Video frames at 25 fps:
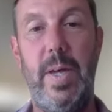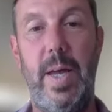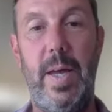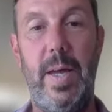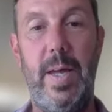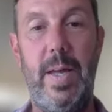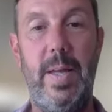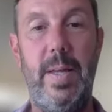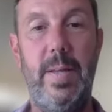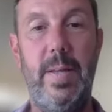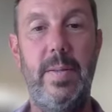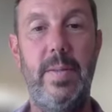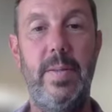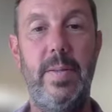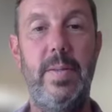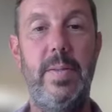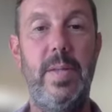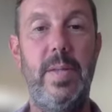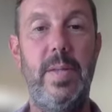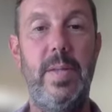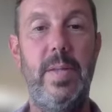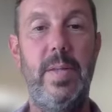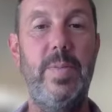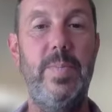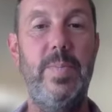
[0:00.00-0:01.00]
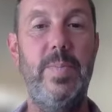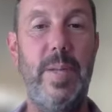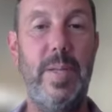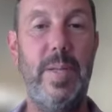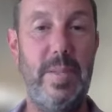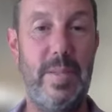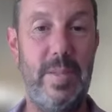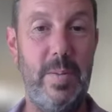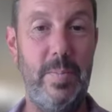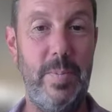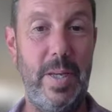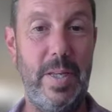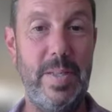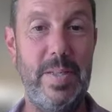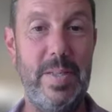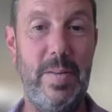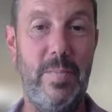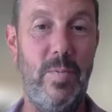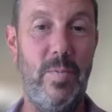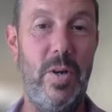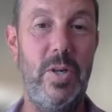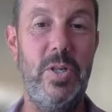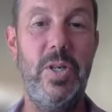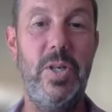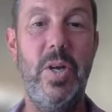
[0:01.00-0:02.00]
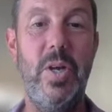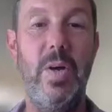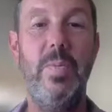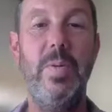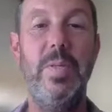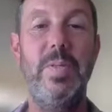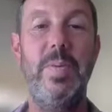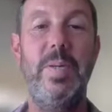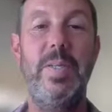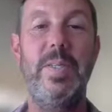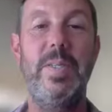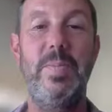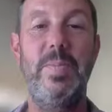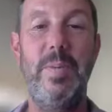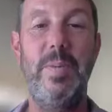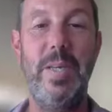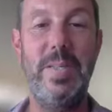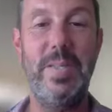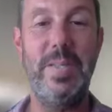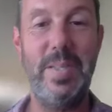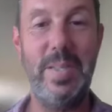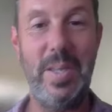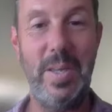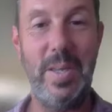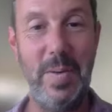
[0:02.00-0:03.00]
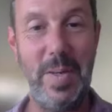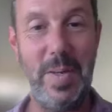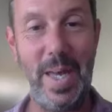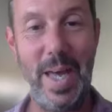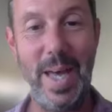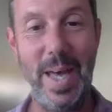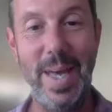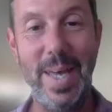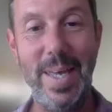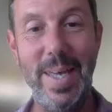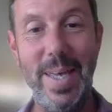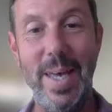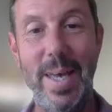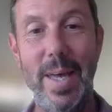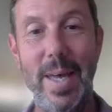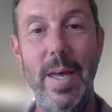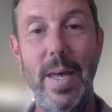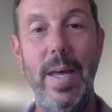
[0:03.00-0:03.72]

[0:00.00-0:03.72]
and so we spent some years in Russia. We spent some years in the UK.